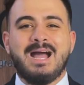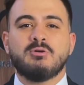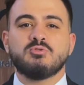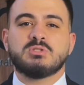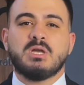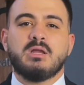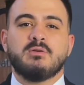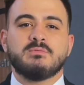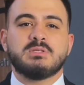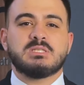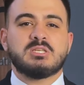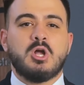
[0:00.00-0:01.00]
outside of
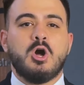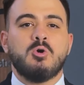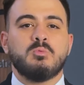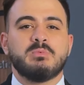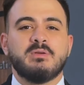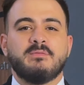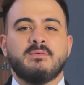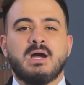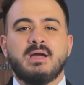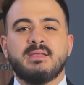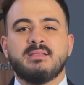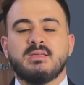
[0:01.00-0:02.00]
the scope
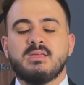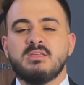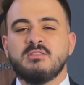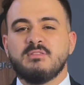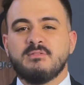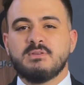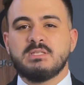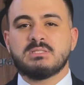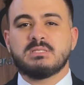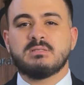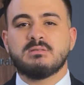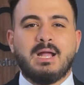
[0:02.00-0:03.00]
defined in the visa.
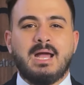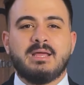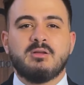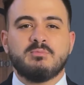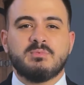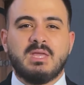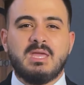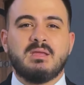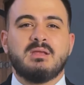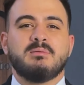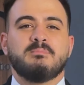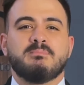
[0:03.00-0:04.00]
Can I
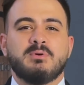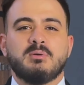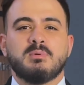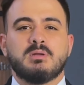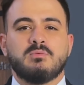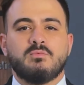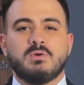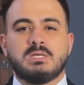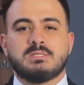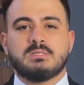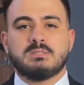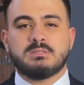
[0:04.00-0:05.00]
obtain permanent
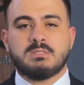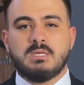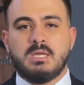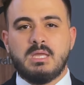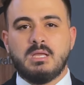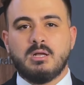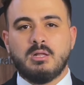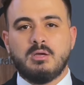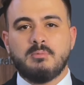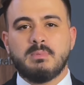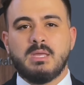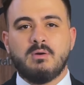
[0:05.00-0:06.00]
residency in
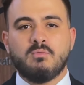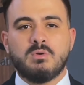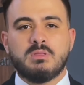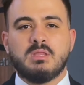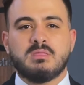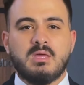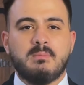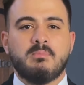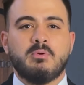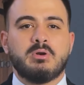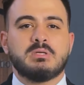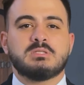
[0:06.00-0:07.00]
Colombia with the
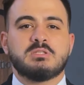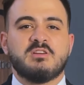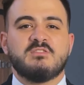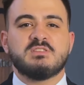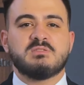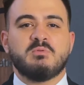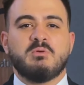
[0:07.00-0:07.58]
temporary service